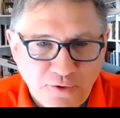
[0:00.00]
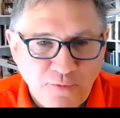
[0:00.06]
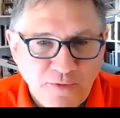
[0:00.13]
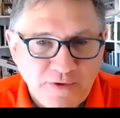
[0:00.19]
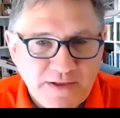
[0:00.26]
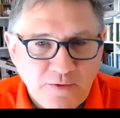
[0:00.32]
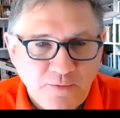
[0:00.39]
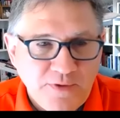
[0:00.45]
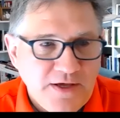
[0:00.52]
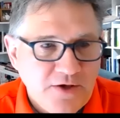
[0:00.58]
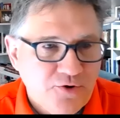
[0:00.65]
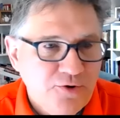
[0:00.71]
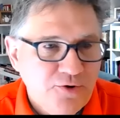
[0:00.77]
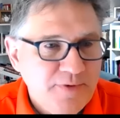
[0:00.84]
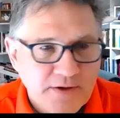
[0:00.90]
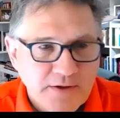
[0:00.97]
one that we
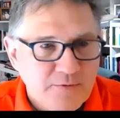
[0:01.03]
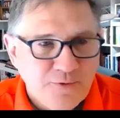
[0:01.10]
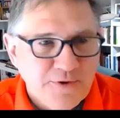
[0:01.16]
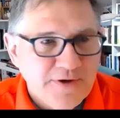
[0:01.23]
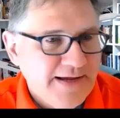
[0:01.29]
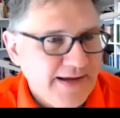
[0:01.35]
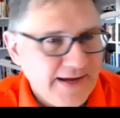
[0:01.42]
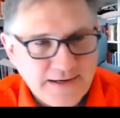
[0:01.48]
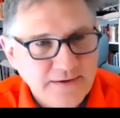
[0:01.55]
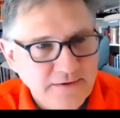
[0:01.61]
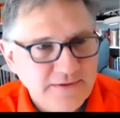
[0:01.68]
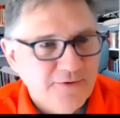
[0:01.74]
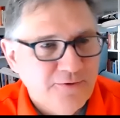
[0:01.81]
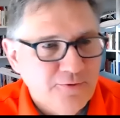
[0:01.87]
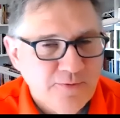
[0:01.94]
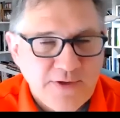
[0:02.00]
issue because we're in Canada and
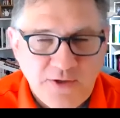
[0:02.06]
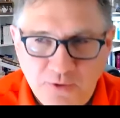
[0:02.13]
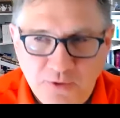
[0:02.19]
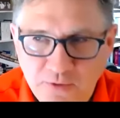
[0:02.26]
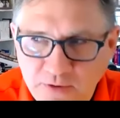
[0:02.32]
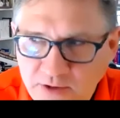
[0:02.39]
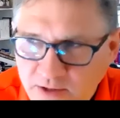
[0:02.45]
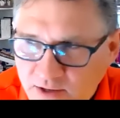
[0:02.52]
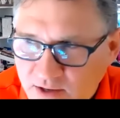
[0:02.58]
that's what we do.